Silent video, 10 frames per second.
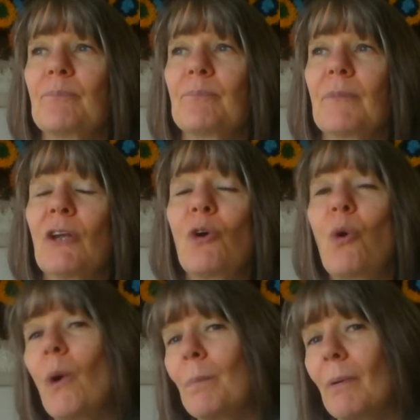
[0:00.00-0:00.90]

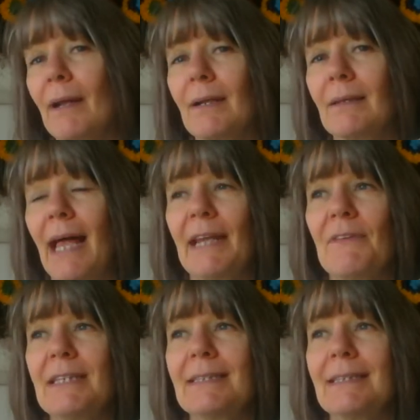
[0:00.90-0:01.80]
incorporate a lot of
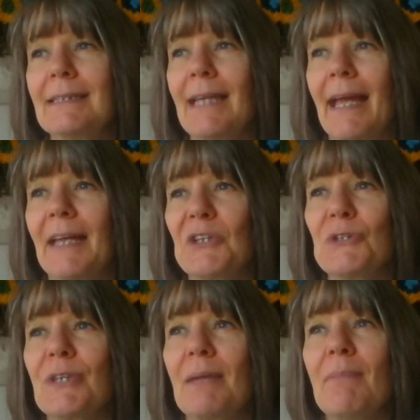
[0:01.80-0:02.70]
these
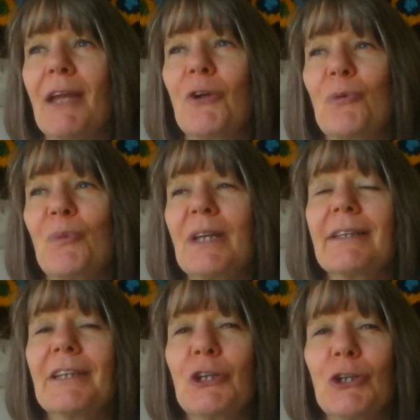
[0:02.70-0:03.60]
details. They make a
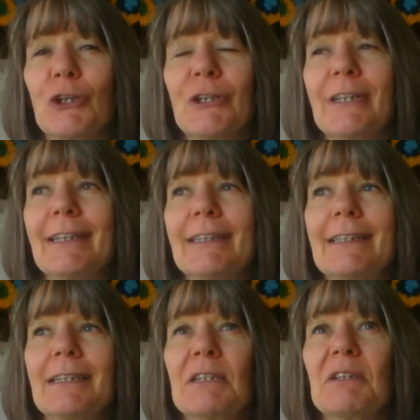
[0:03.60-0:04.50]
really
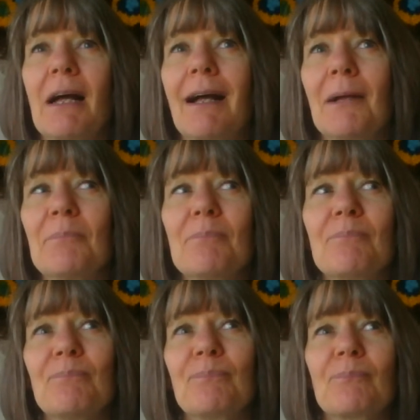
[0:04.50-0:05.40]
good
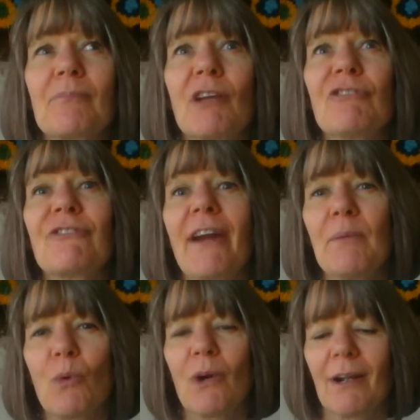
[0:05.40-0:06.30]

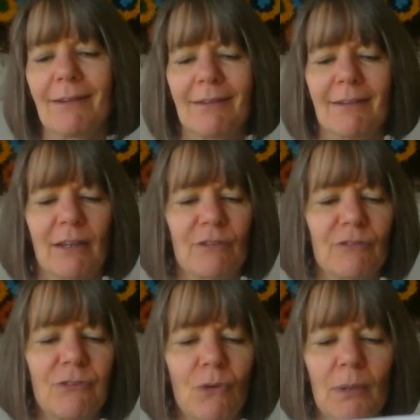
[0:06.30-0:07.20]
framework
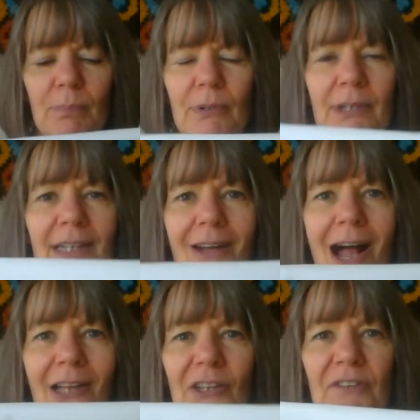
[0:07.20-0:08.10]
for putting
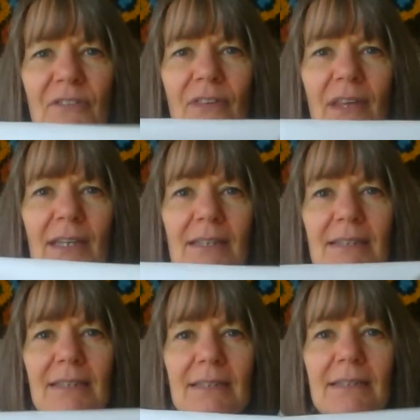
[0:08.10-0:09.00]
all of these
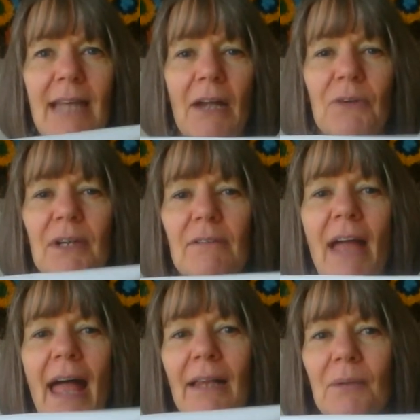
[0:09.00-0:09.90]
decorative
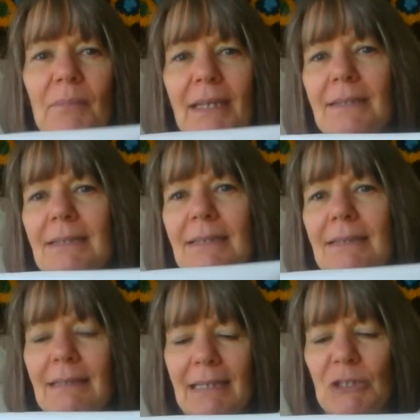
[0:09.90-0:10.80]
elements
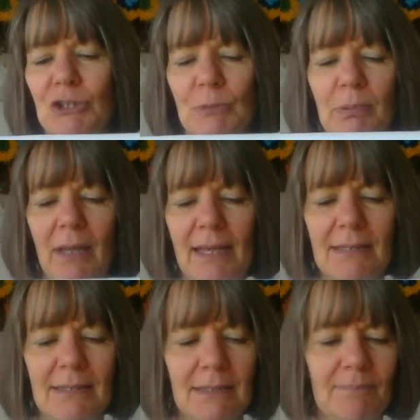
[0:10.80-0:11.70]
into place.